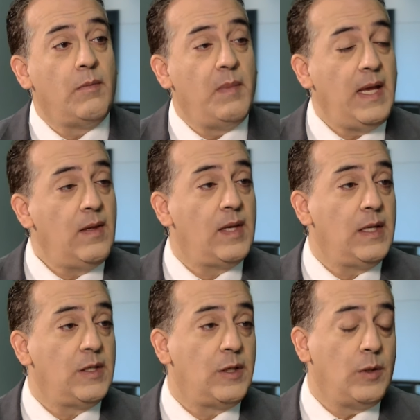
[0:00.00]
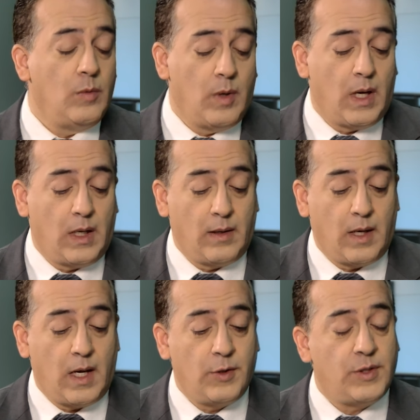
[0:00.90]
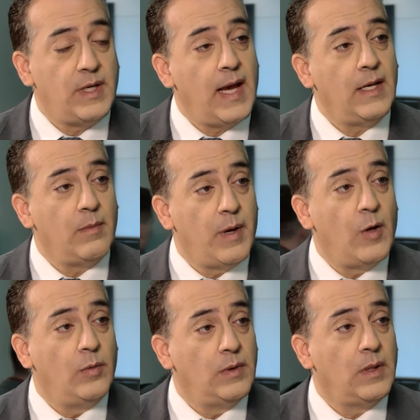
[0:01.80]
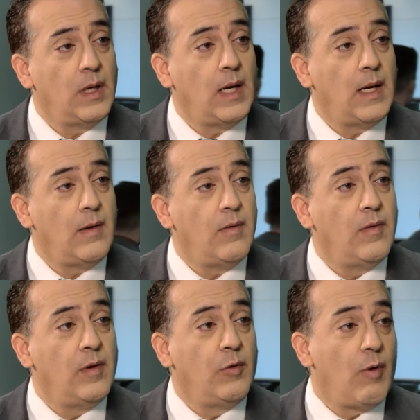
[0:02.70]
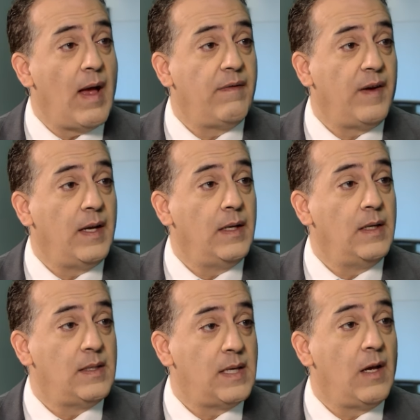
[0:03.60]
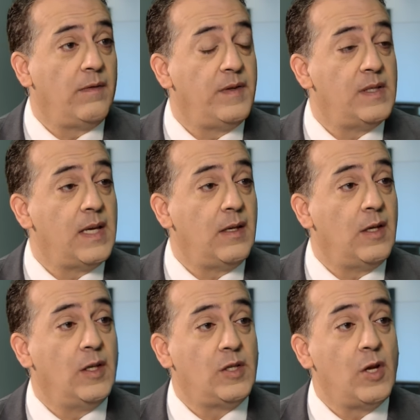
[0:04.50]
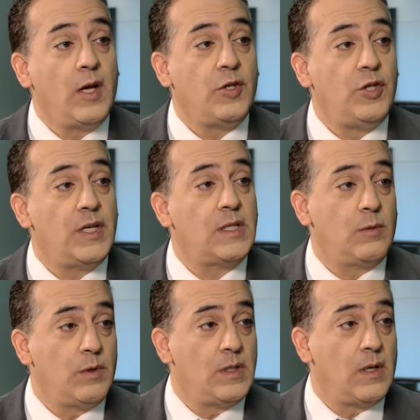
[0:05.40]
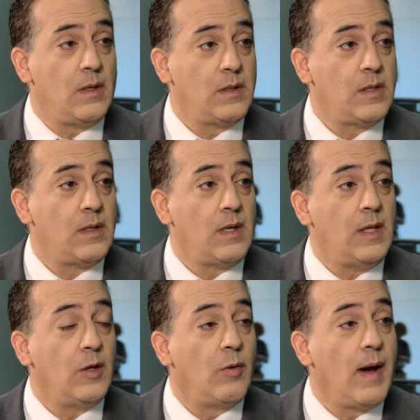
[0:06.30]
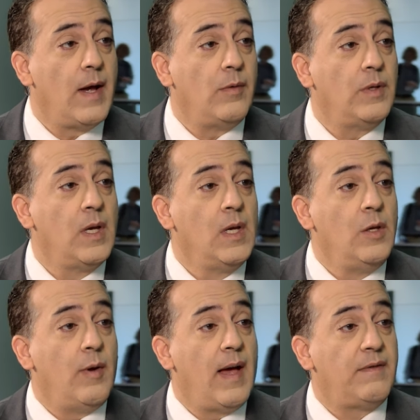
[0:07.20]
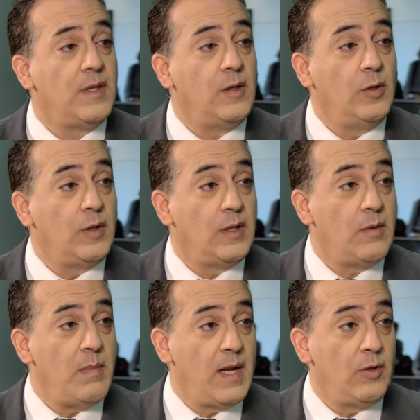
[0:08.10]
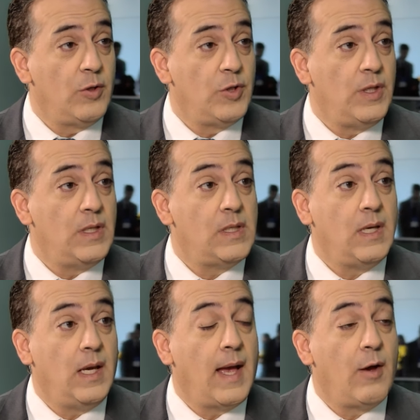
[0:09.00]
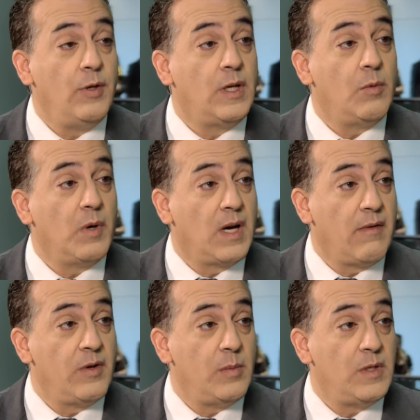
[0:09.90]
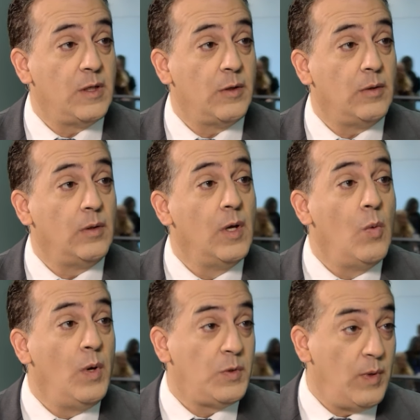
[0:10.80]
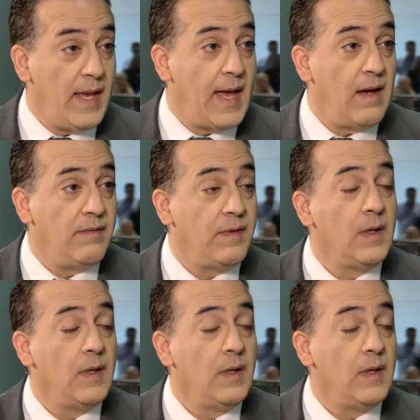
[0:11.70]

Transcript: main thing to understand about the graphite itself is that it's not just the results in the ground. You have to look at the metallurgy to see how you can recover the material, mm-hmm. which we have.